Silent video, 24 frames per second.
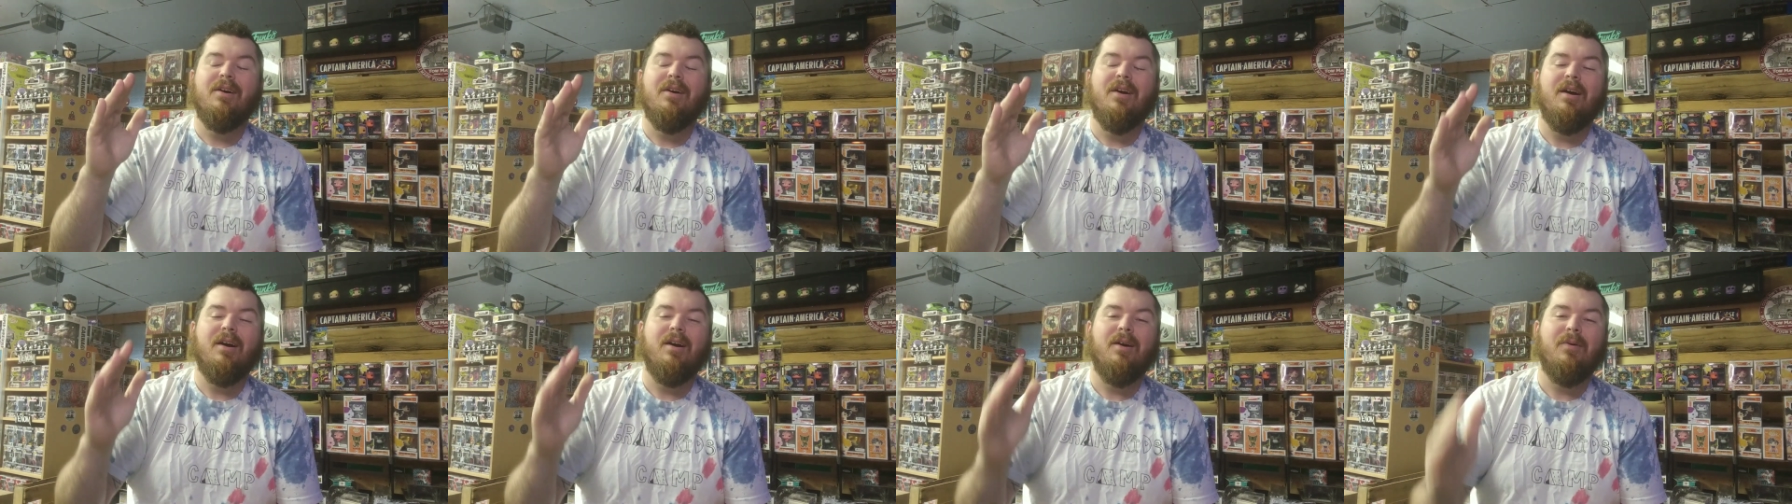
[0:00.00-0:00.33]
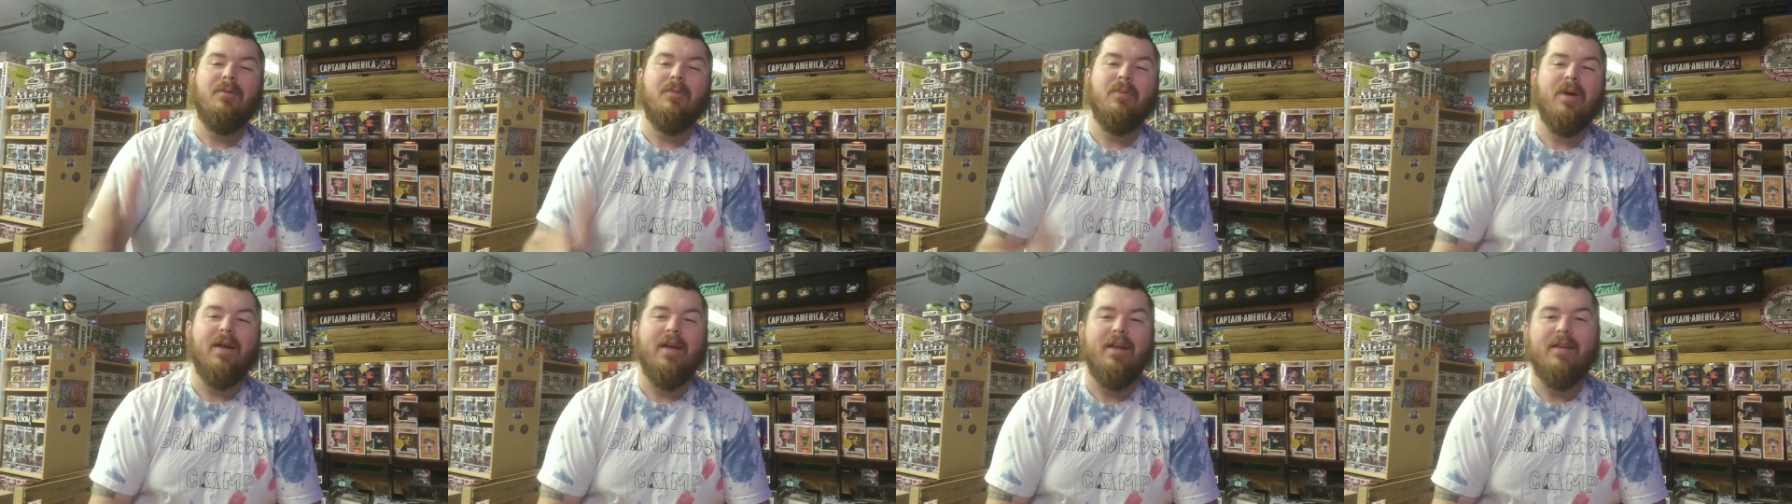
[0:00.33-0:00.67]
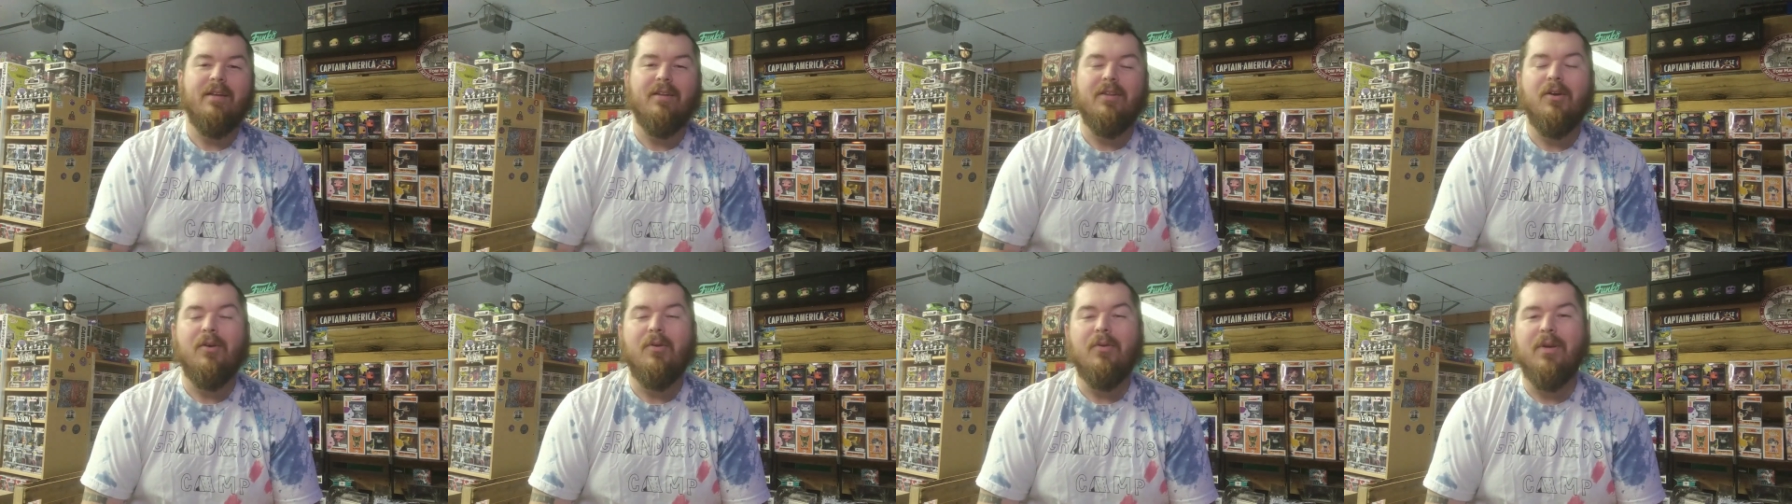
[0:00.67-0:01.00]
uh, Wayne
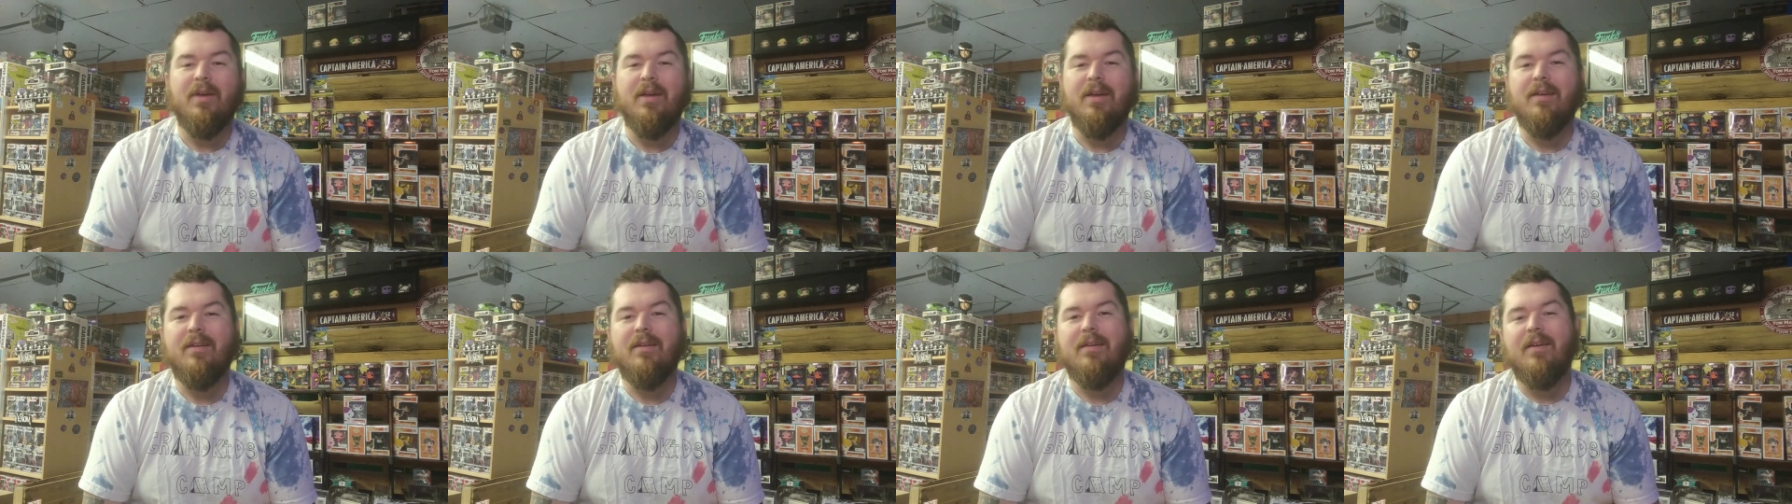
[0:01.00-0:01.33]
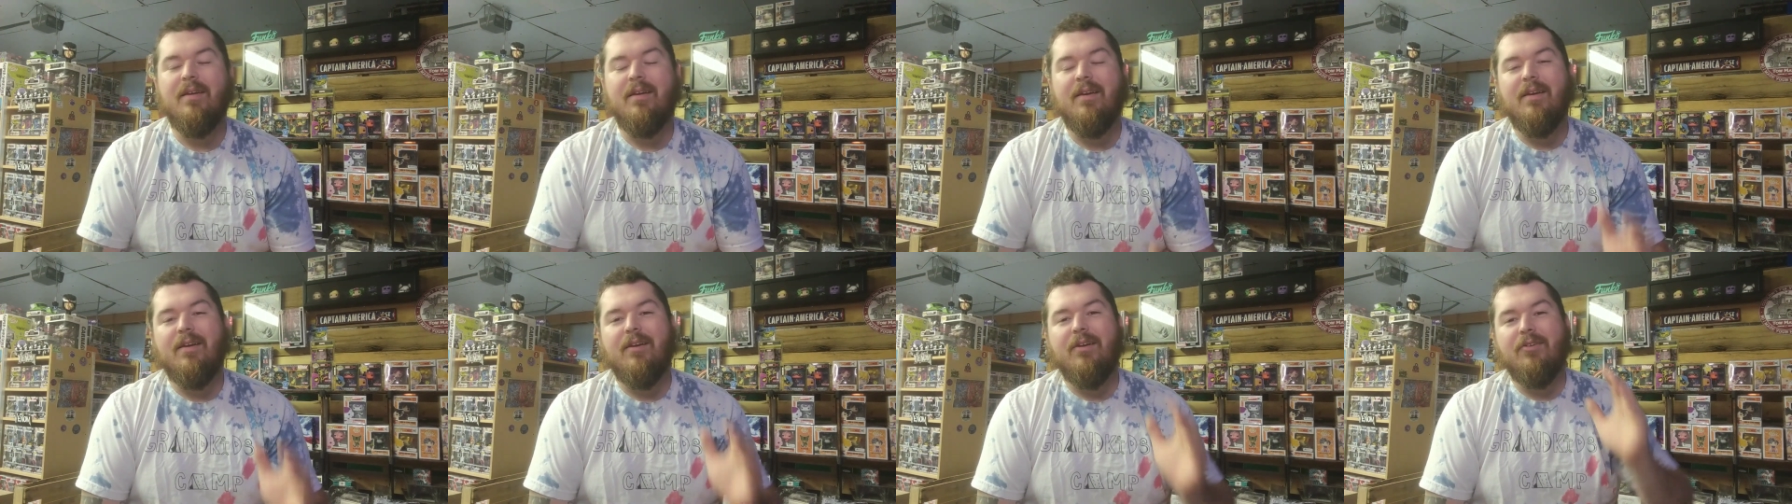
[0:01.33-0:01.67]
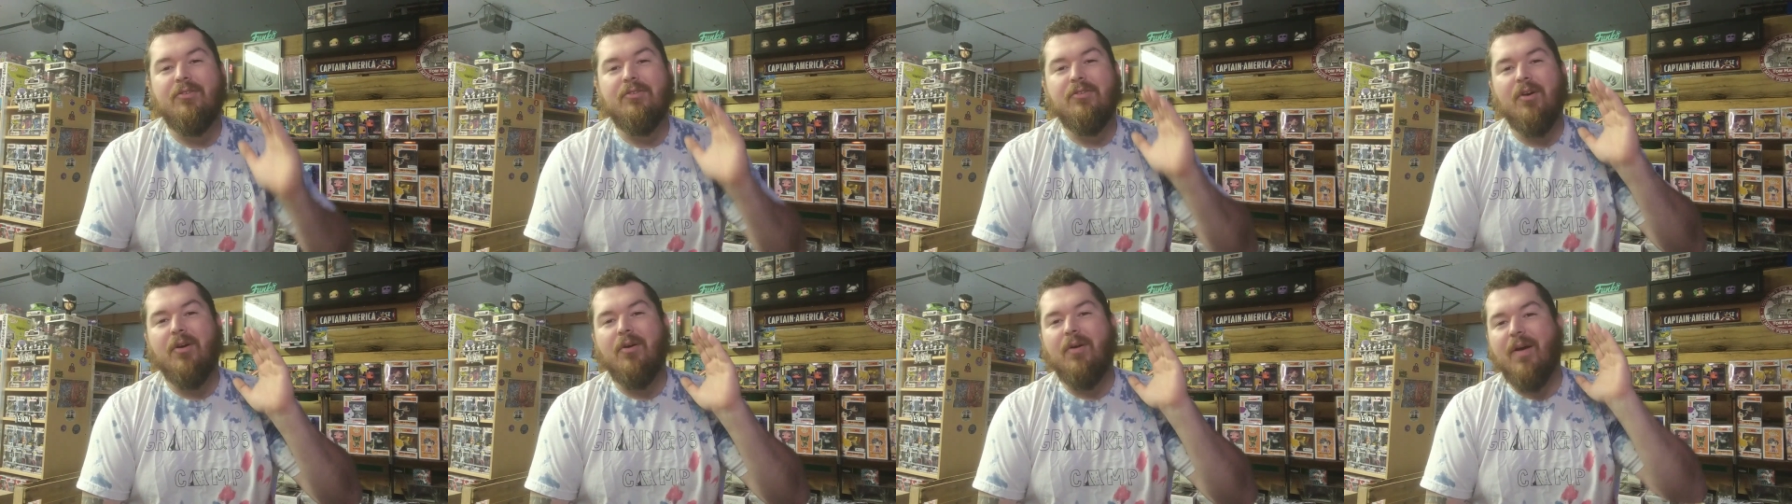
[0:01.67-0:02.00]
and Logan.
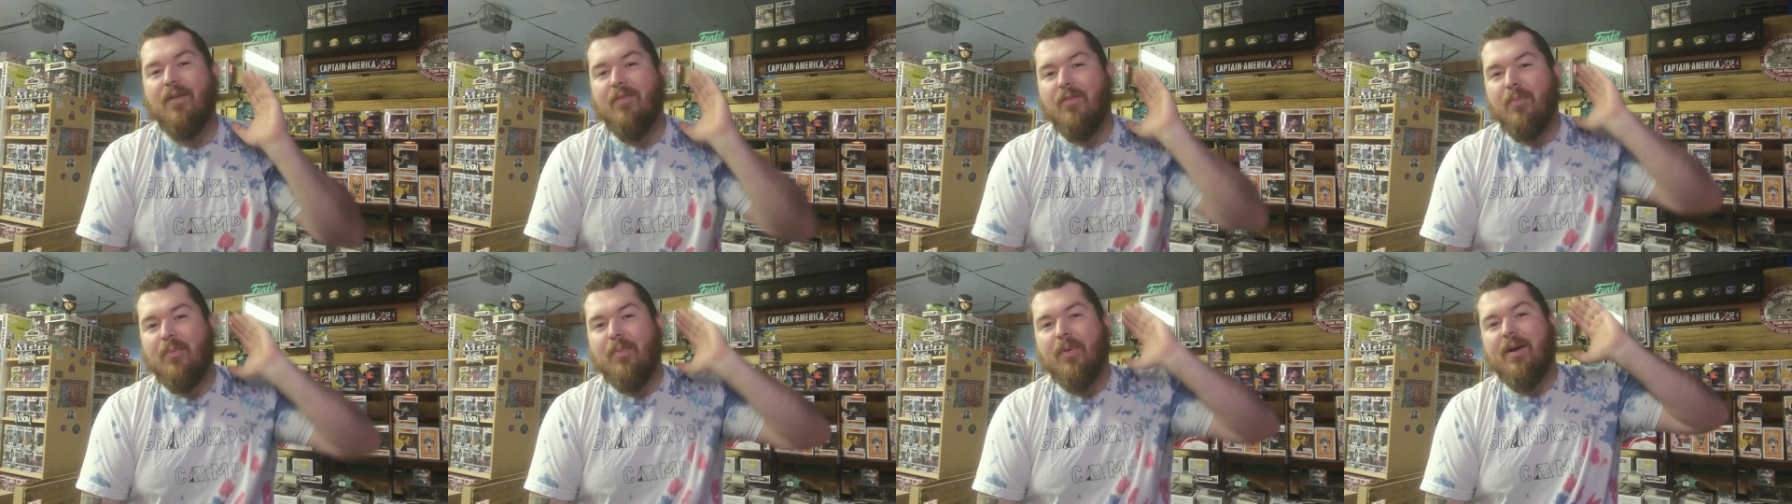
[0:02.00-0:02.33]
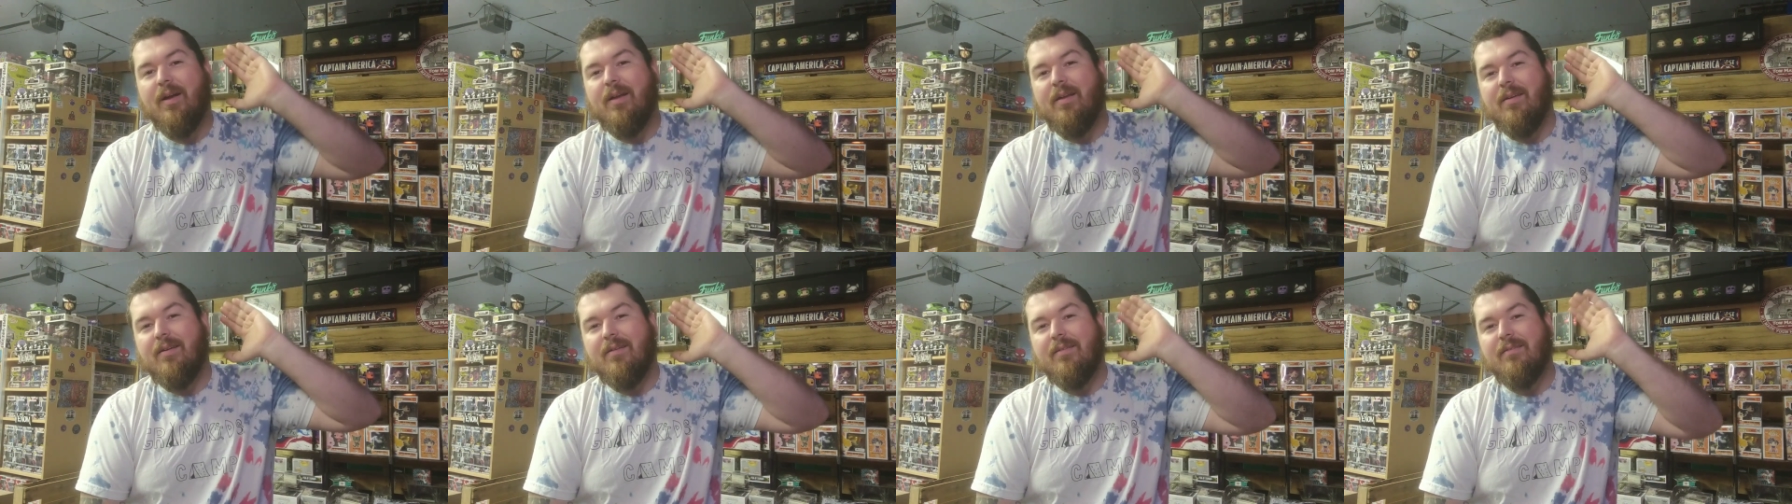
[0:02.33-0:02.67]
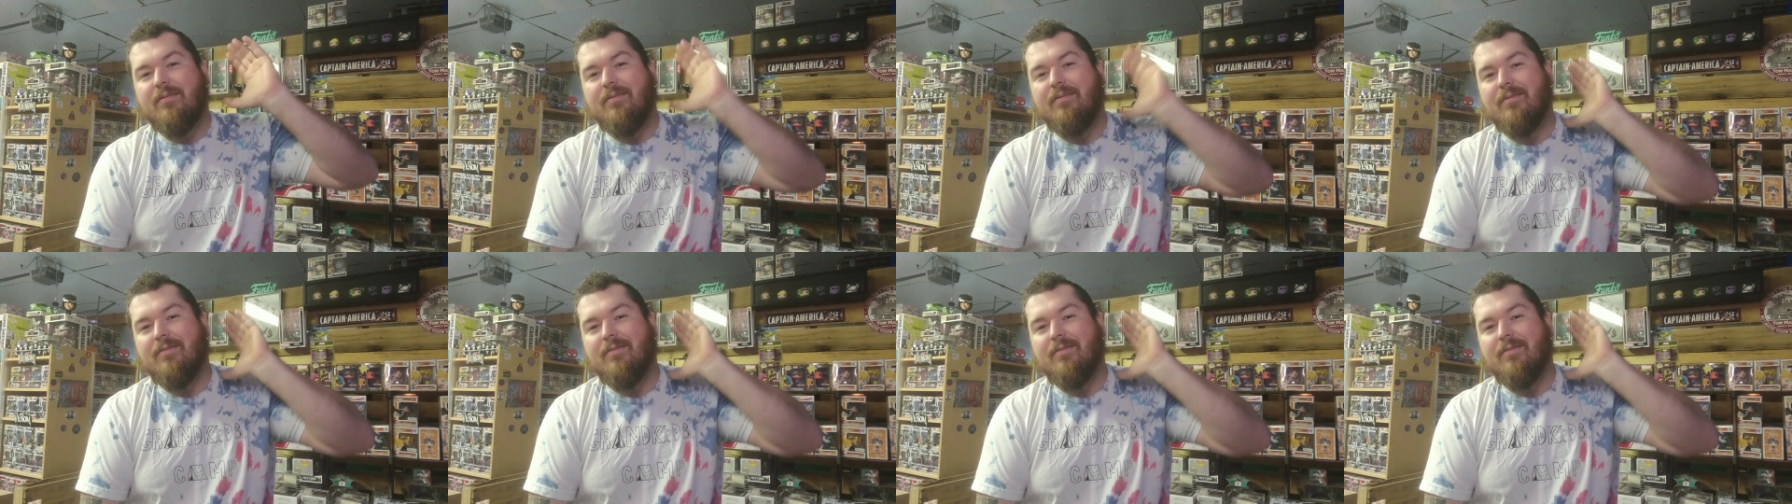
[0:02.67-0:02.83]
So everybody,